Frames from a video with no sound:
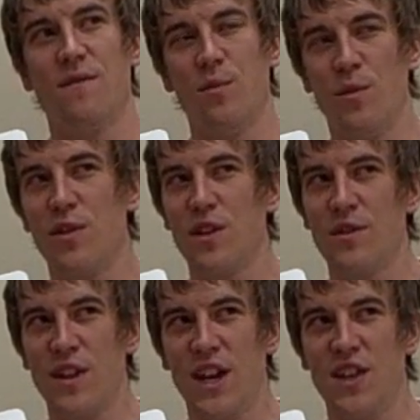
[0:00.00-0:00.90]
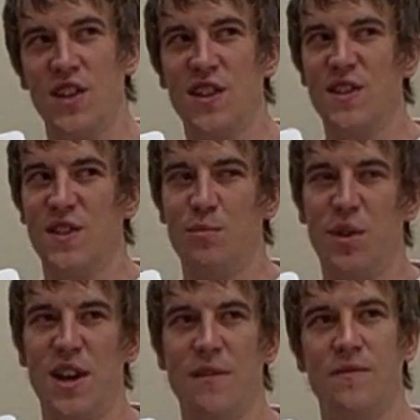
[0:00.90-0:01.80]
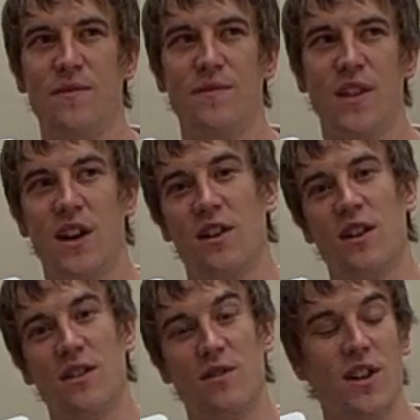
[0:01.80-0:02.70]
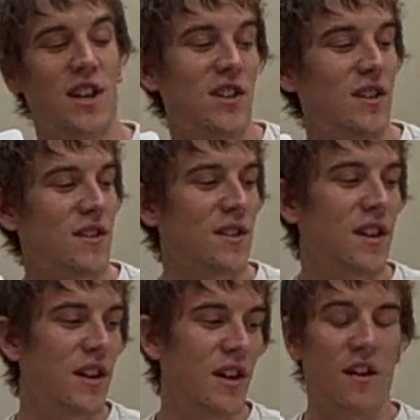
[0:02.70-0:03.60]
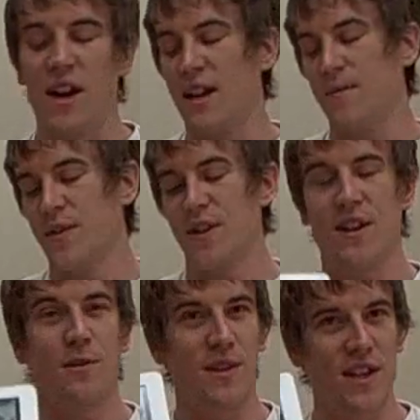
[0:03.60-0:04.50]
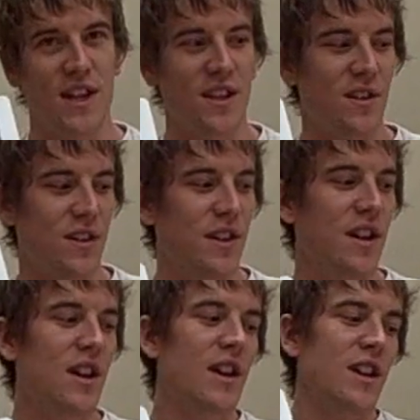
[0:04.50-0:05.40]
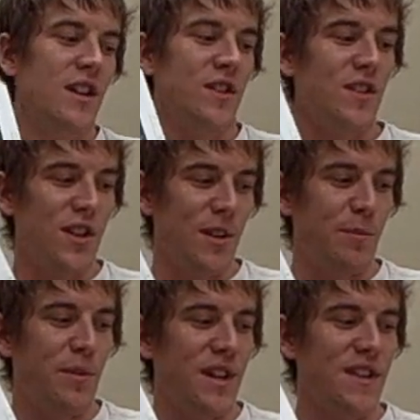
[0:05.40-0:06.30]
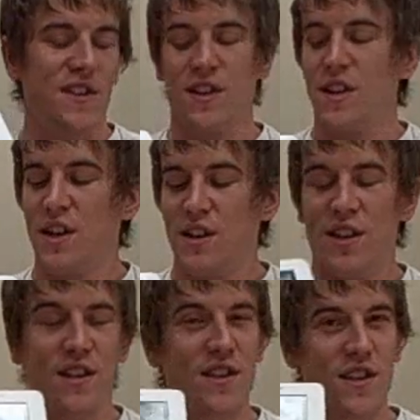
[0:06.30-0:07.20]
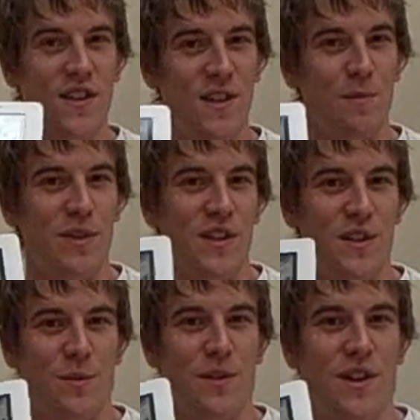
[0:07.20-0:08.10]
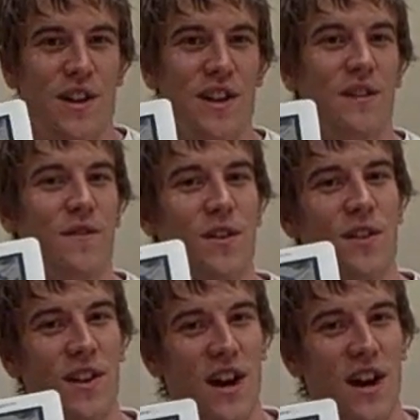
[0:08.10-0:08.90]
from more locations, but not all locations. Alright, let's start with the Kindle. So the good points. This is the simplest one if you're a